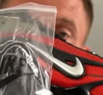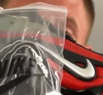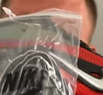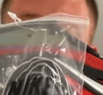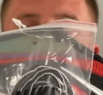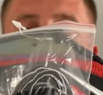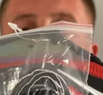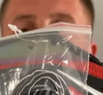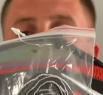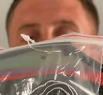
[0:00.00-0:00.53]
the
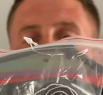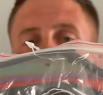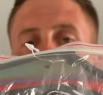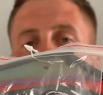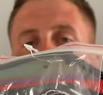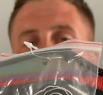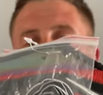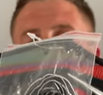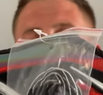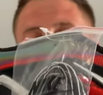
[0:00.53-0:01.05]
blue version
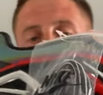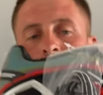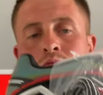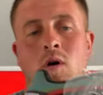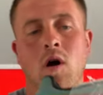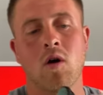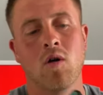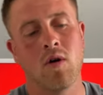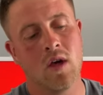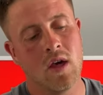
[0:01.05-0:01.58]
of these as
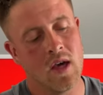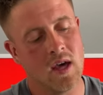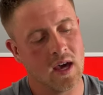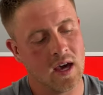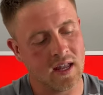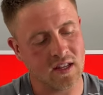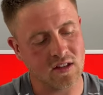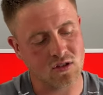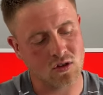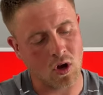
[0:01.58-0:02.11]
well
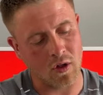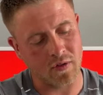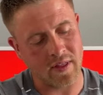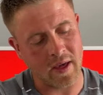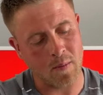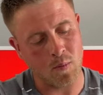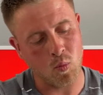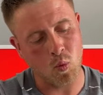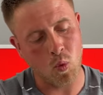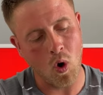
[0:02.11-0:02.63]
and it's got
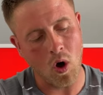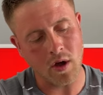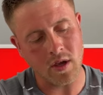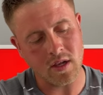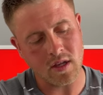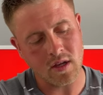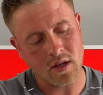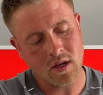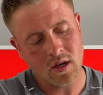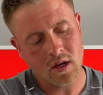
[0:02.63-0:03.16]
them
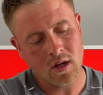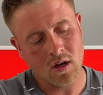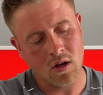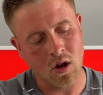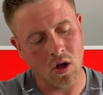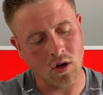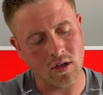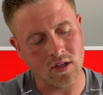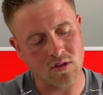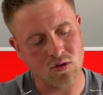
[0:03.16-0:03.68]
white
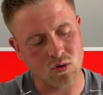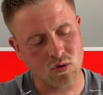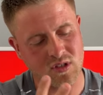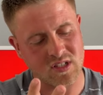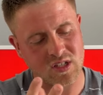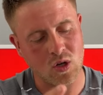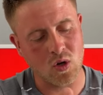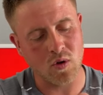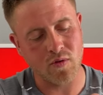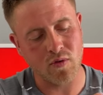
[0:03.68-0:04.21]
lines or
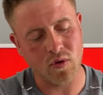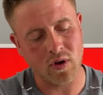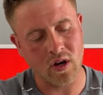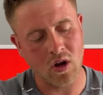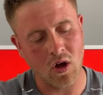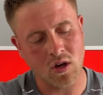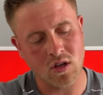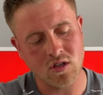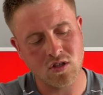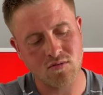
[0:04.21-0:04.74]
silvery
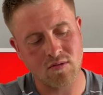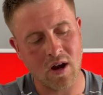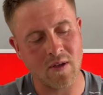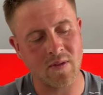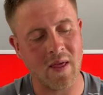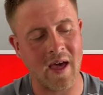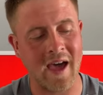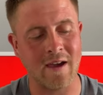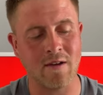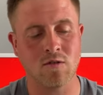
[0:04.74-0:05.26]
lines around
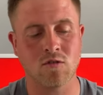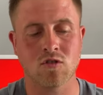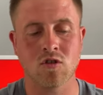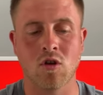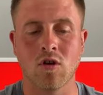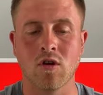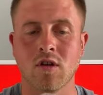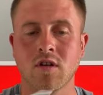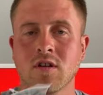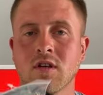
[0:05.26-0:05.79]
the
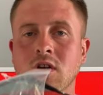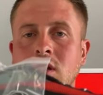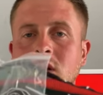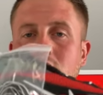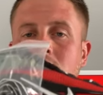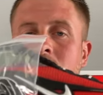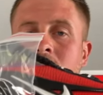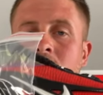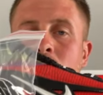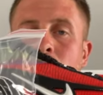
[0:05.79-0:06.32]
outside,
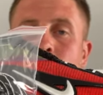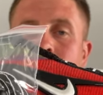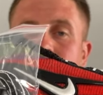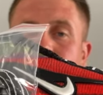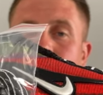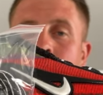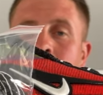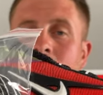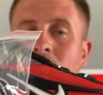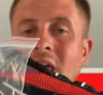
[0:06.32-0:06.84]
which
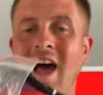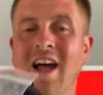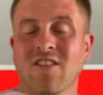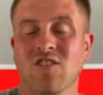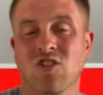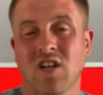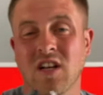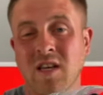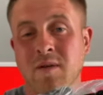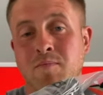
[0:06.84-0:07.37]
will
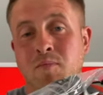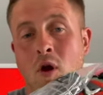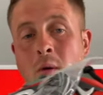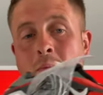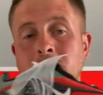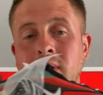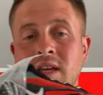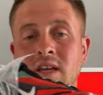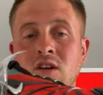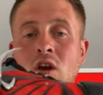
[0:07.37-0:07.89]
actually
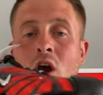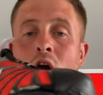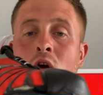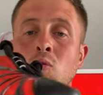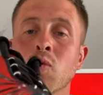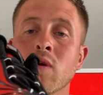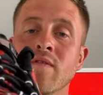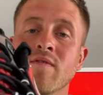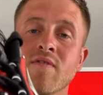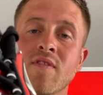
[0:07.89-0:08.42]
probably go
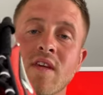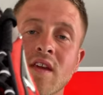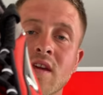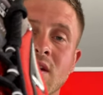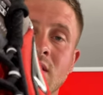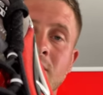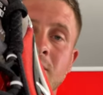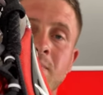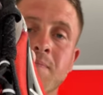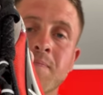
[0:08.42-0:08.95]
with the
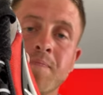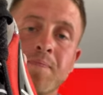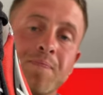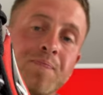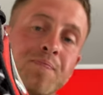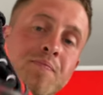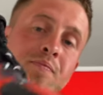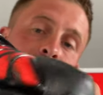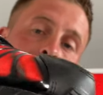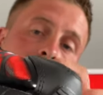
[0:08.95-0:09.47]
um,
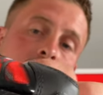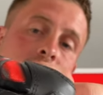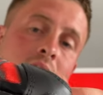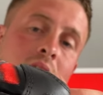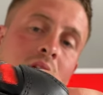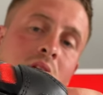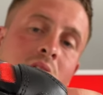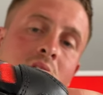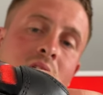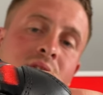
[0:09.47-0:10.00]

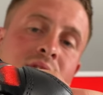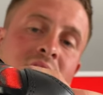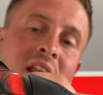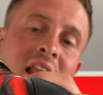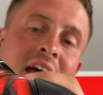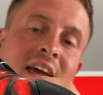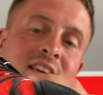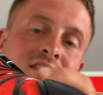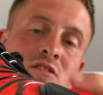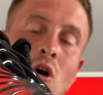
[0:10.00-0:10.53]
the
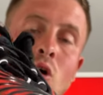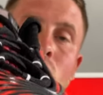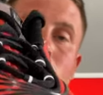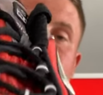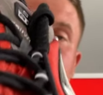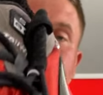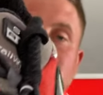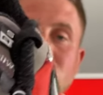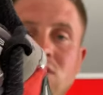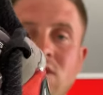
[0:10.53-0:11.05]
lace
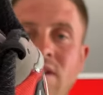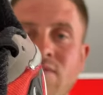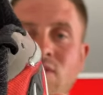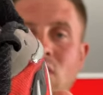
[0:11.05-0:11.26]
holders because they've